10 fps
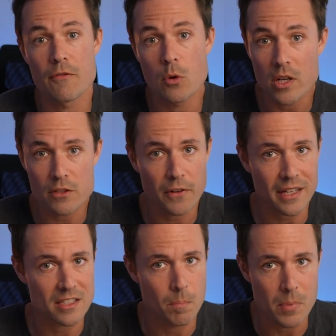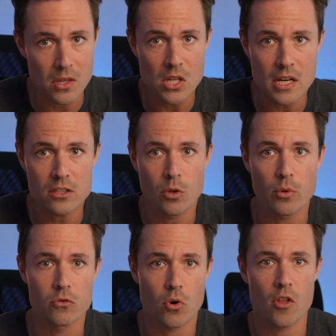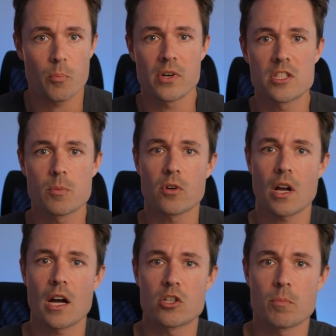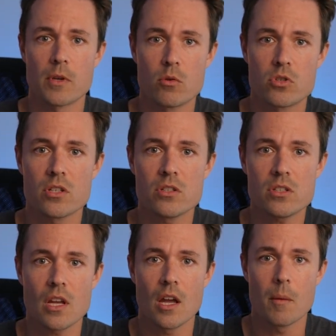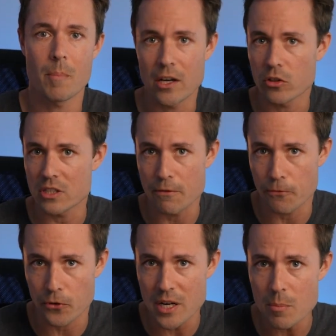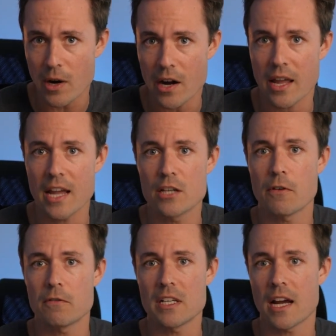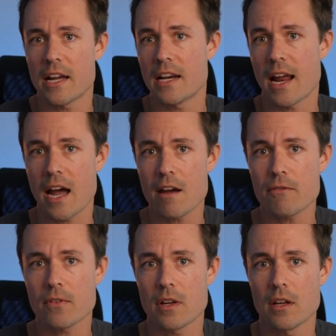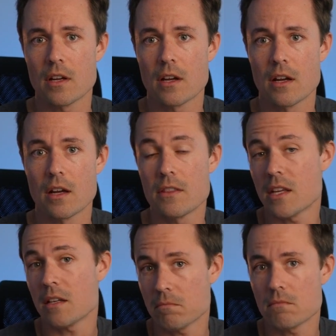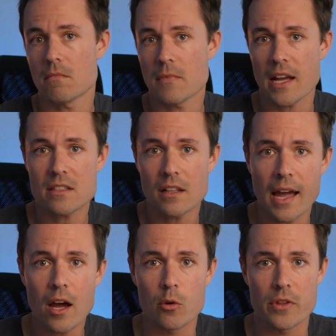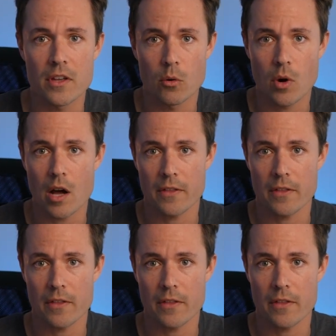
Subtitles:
he wants flexibility to withdraw the principal contributions penalty-free prior to age 59 and a half, then that's allowed within a Roth